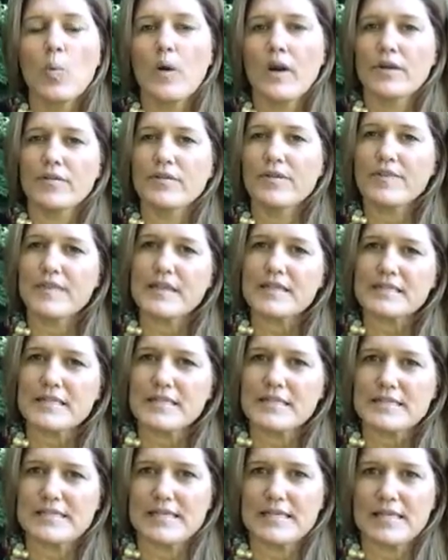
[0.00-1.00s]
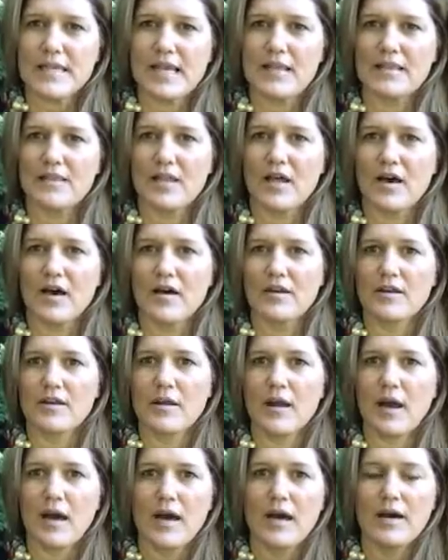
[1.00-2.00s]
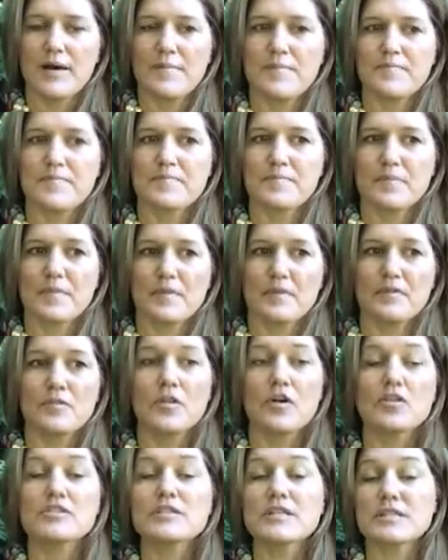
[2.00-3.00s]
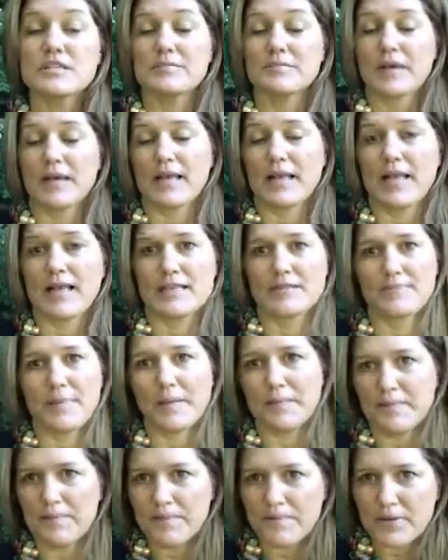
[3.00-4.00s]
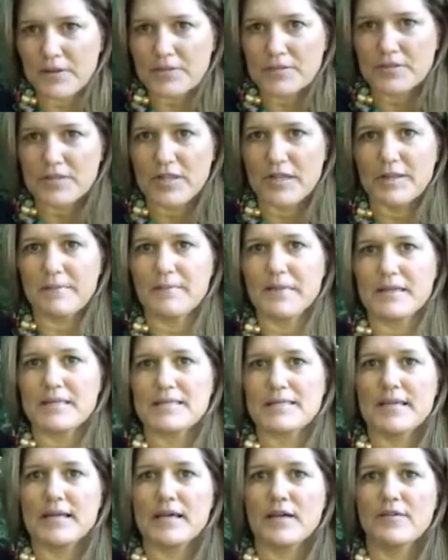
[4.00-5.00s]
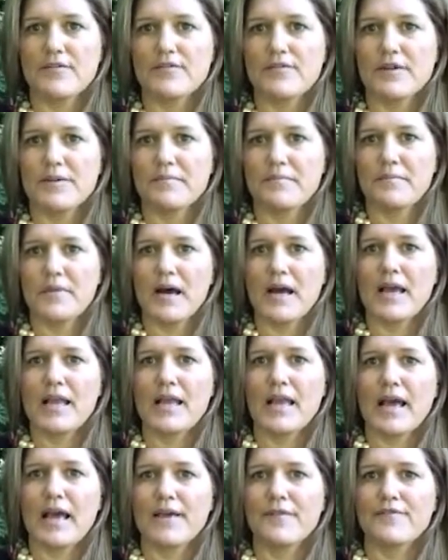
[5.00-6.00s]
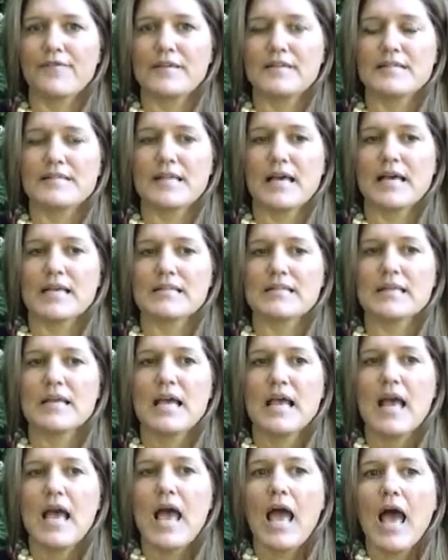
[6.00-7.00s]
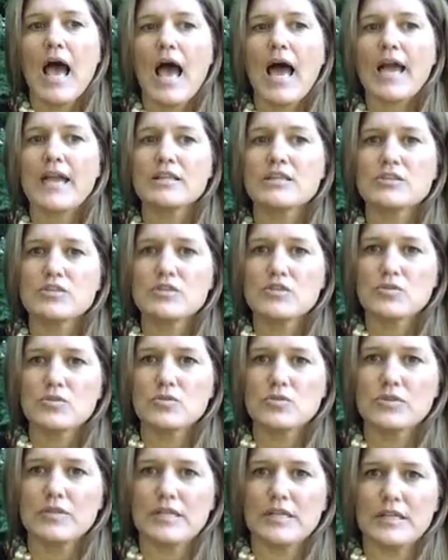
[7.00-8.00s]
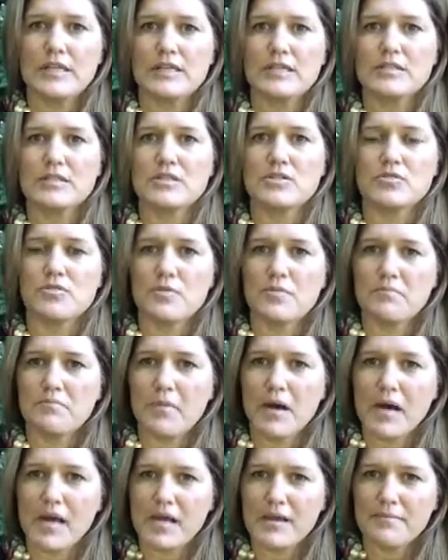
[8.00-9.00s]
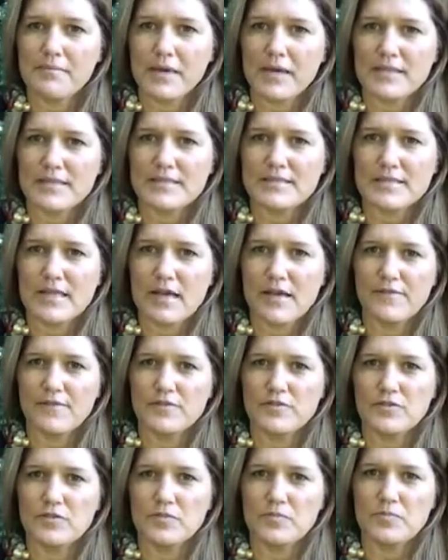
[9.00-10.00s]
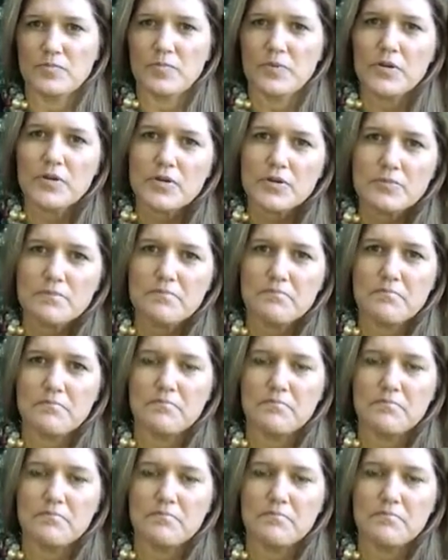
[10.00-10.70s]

one of the things I see a lot, not just in my clients, but personally myself in my life, is that I do need to remind myself to put